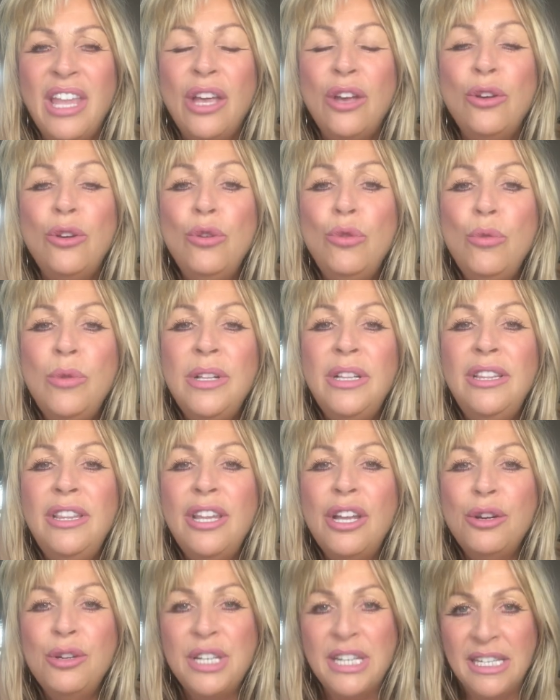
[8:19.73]
Who will
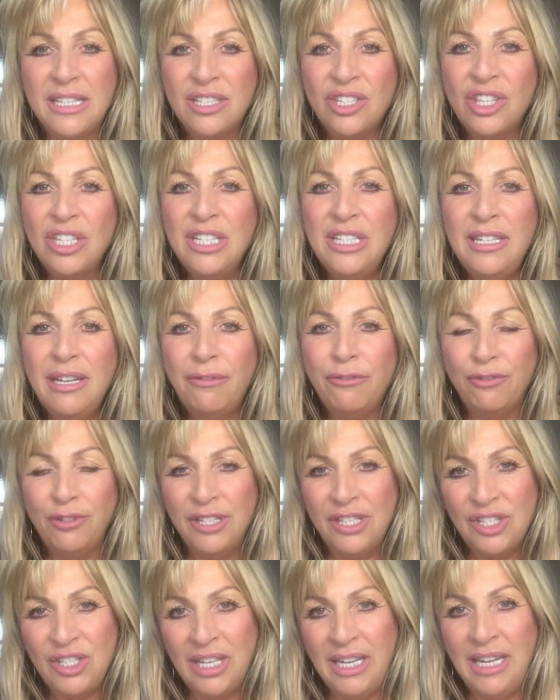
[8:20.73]
notice the
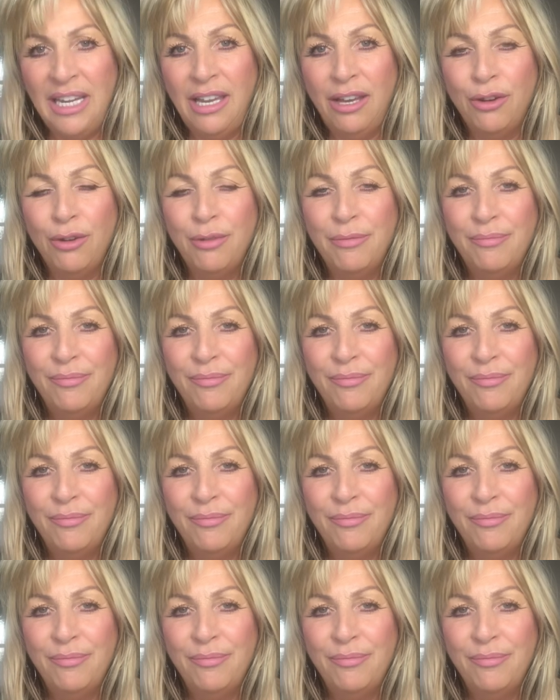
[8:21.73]
difference in you?